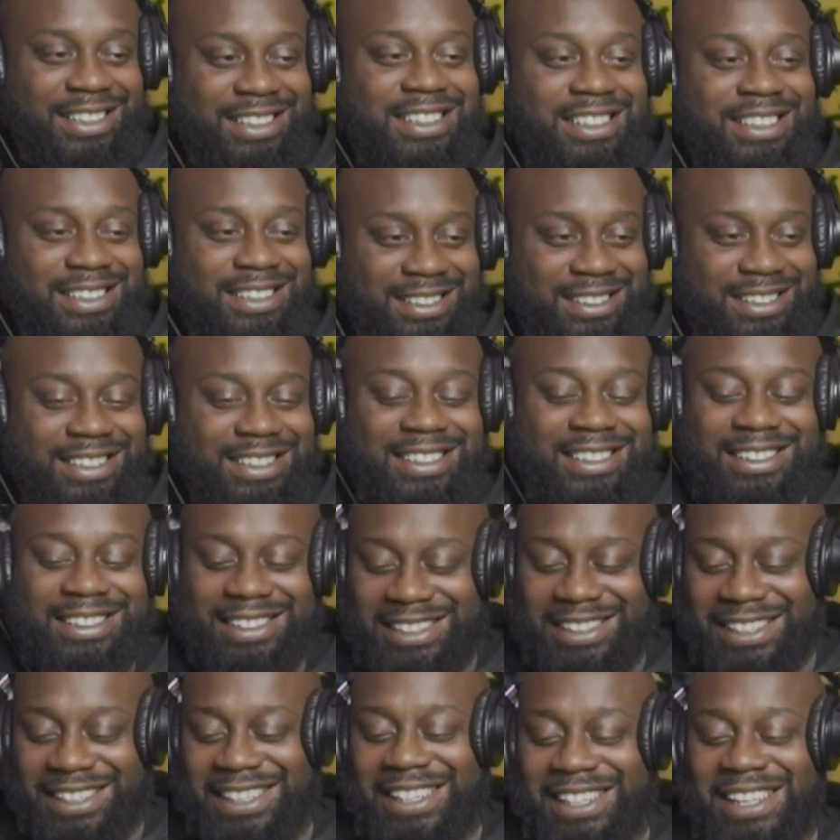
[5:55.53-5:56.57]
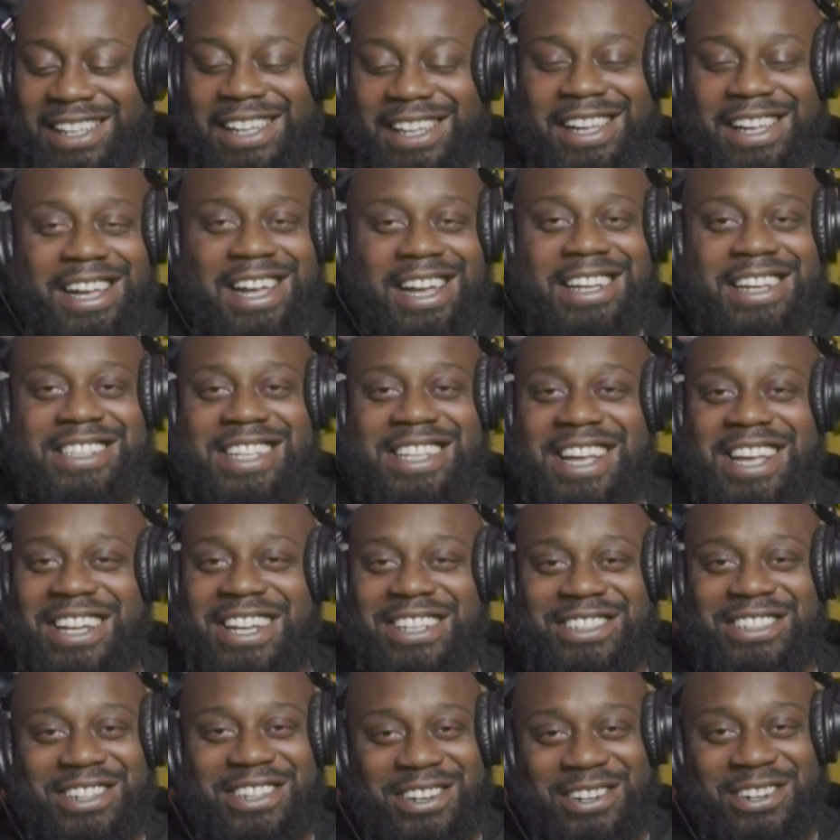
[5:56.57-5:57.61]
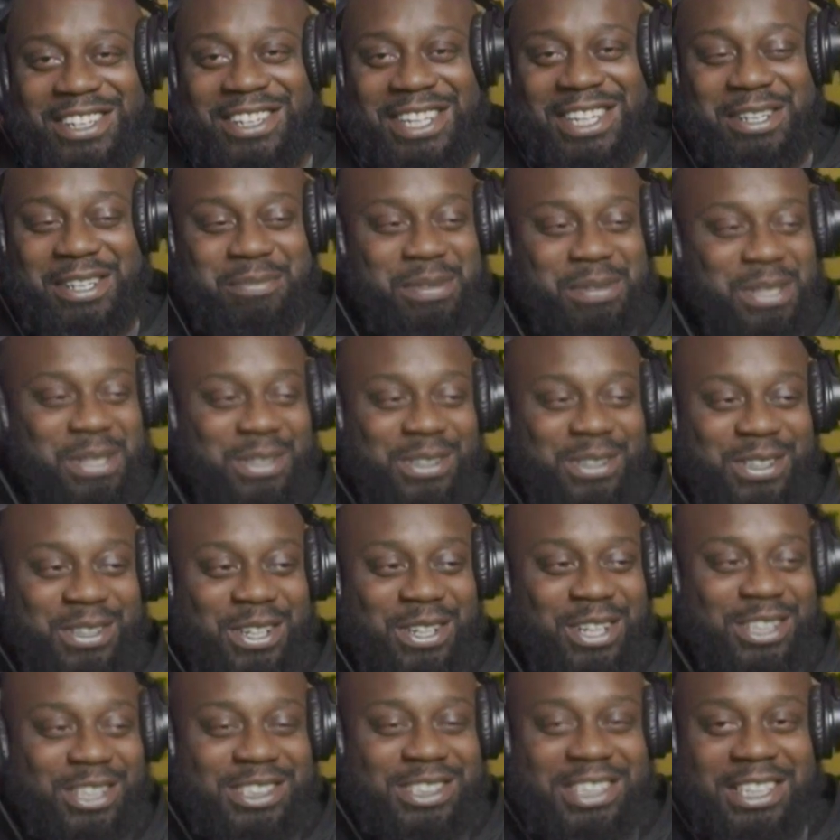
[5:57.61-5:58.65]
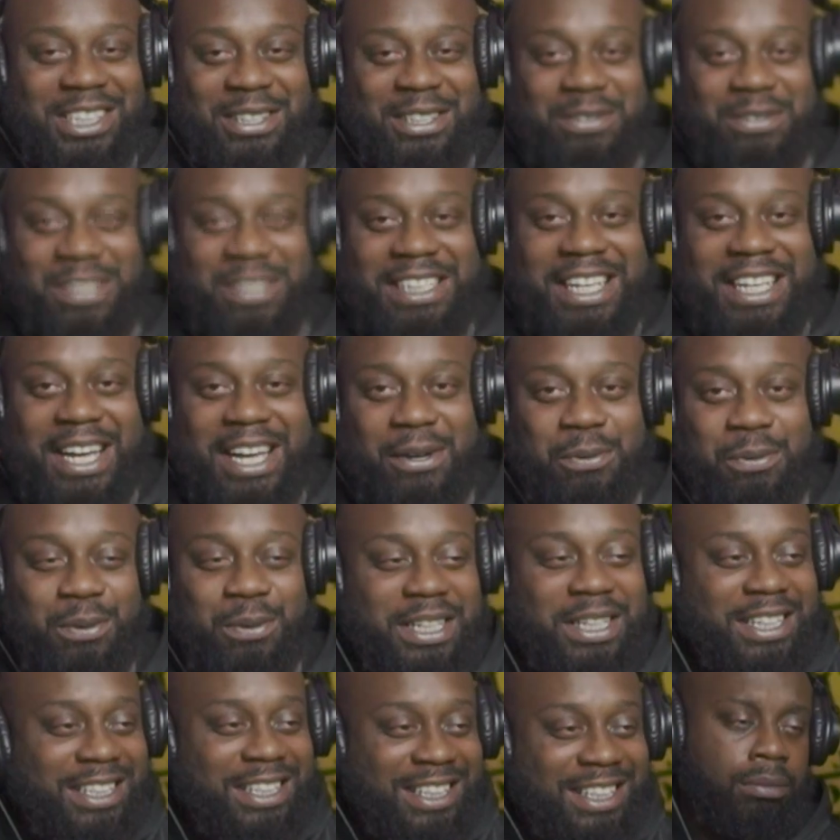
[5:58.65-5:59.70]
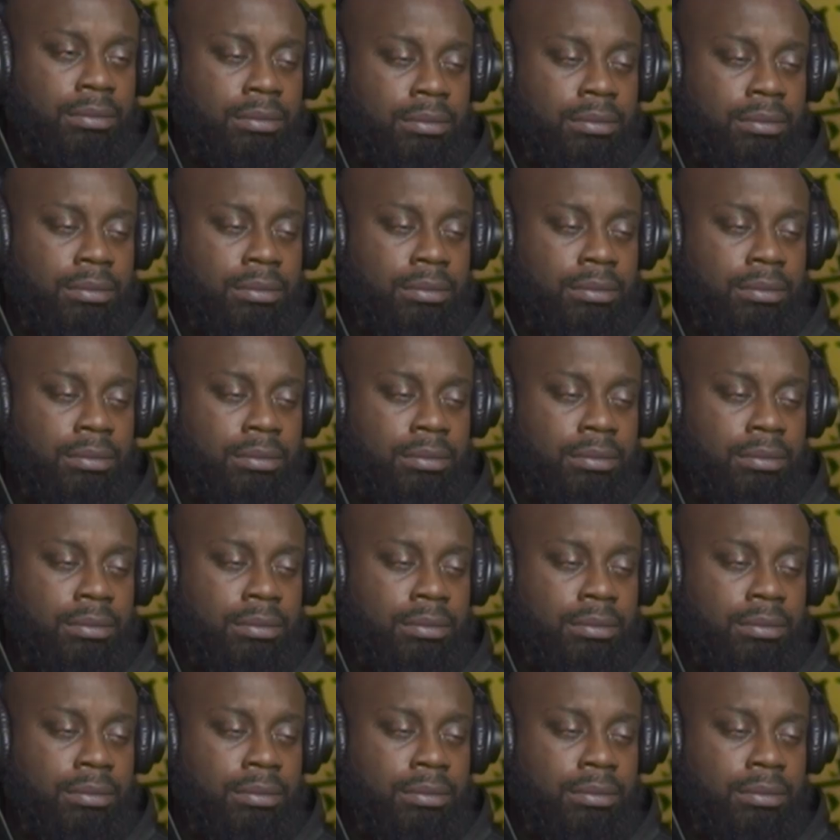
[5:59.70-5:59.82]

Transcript: Yeah, yeah, That's how I know he'll be on dog shit if he got with it.